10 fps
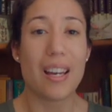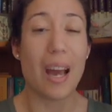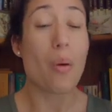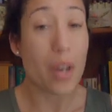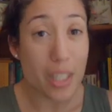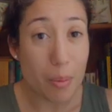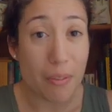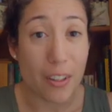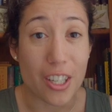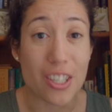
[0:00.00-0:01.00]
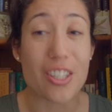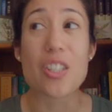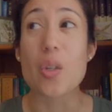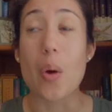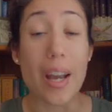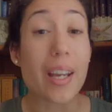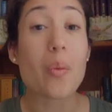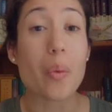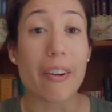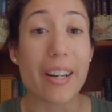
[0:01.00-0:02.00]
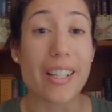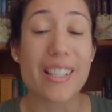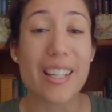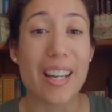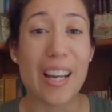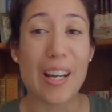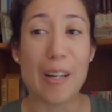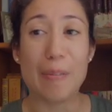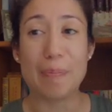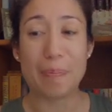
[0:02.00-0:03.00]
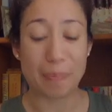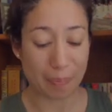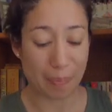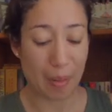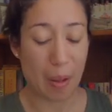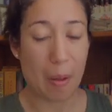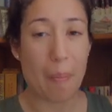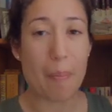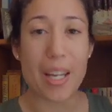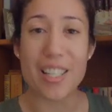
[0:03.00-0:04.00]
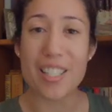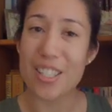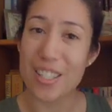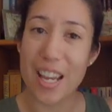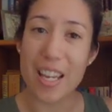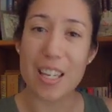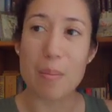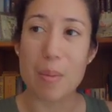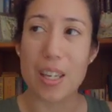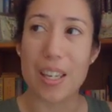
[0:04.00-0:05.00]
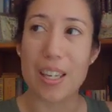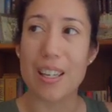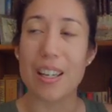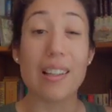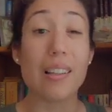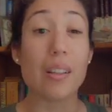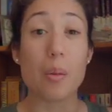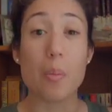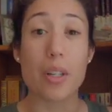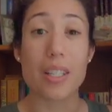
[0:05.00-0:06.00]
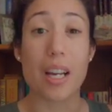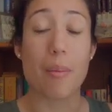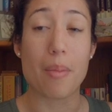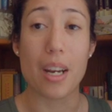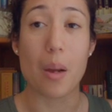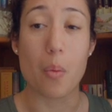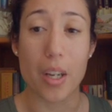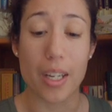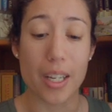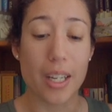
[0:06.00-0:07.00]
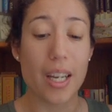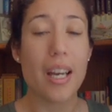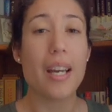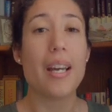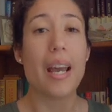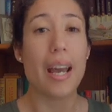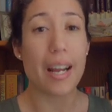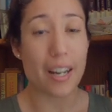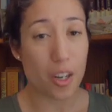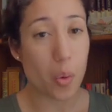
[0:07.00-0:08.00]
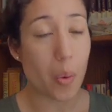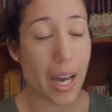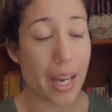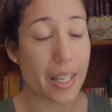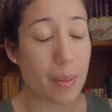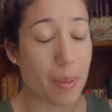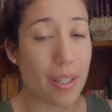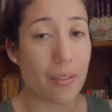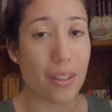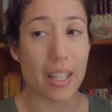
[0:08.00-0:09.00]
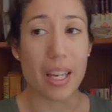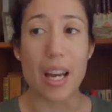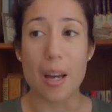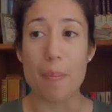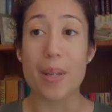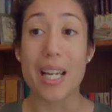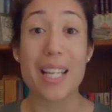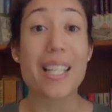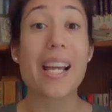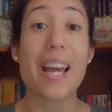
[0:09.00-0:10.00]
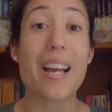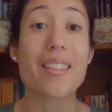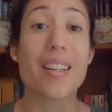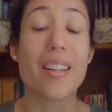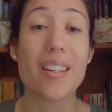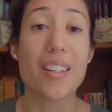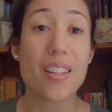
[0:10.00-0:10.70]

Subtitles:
I want to be finished so I can wear it. But it's just taking me a little more time than I wanted. And I know why specifically, because I cast on